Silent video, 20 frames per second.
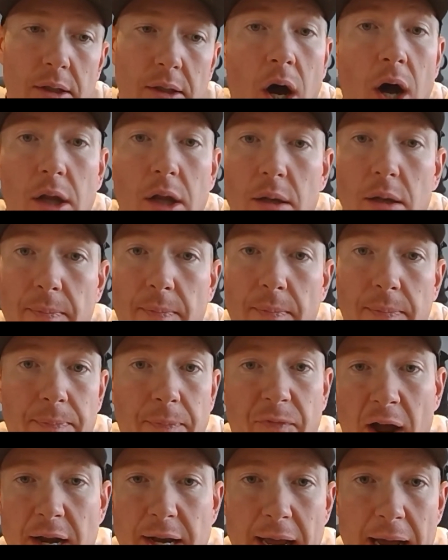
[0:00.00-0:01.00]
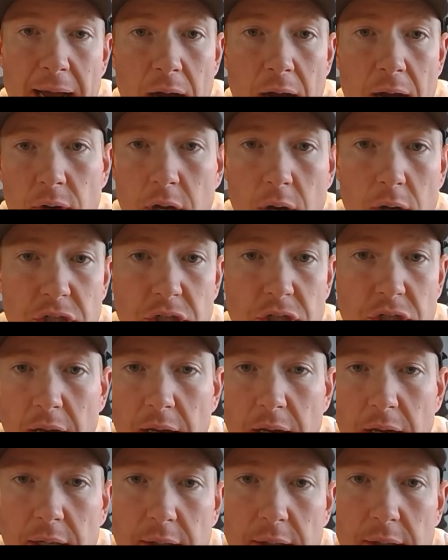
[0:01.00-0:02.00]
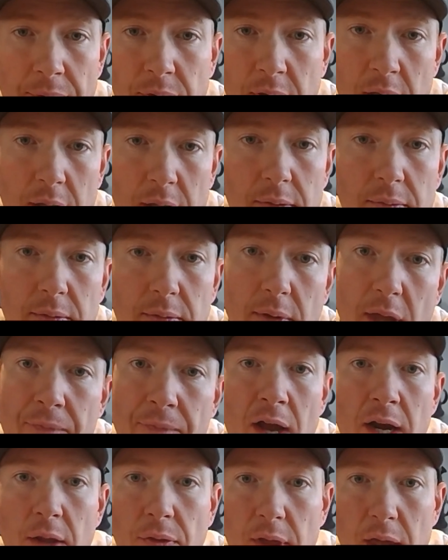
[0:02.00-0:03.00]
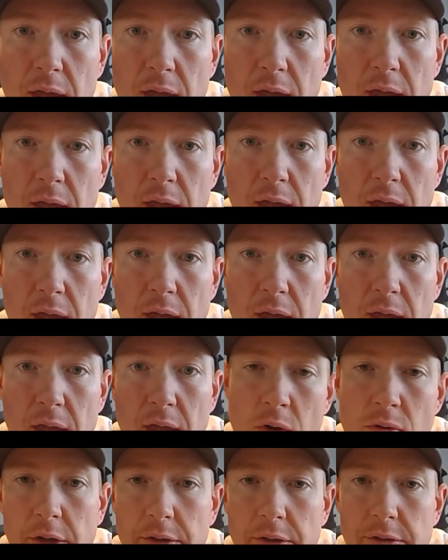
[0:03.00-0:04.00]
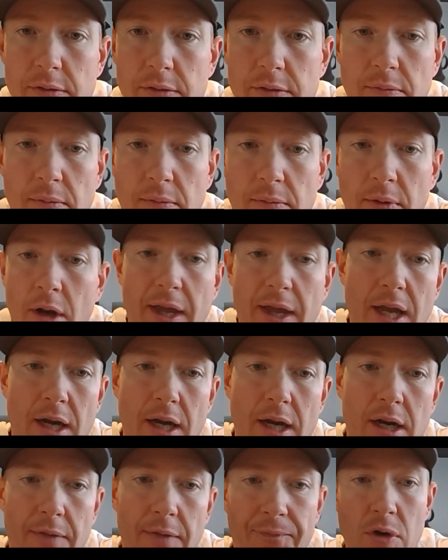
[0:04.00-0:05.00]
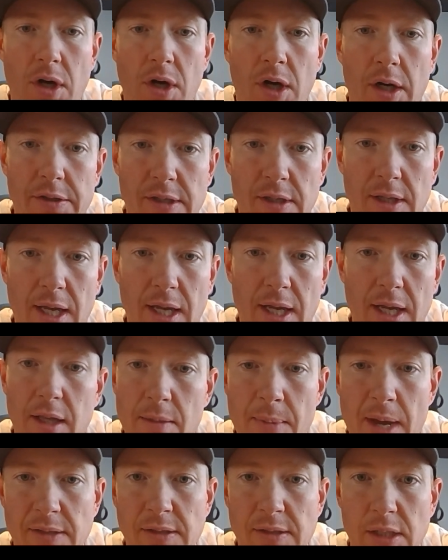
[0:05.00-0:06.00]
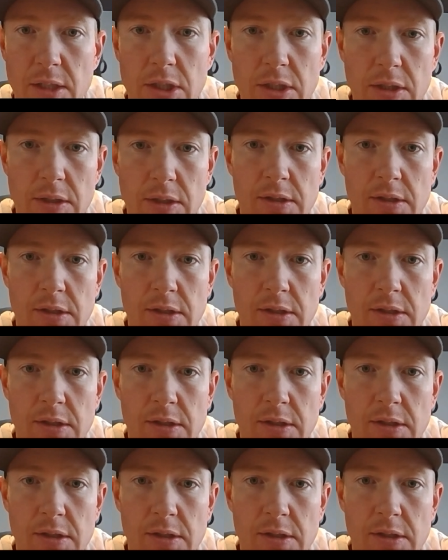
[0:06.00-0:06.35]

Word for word: call them, find out, negotiate. I think, if anything, enough phone calls, you know, they get enough phone calls and they get the message.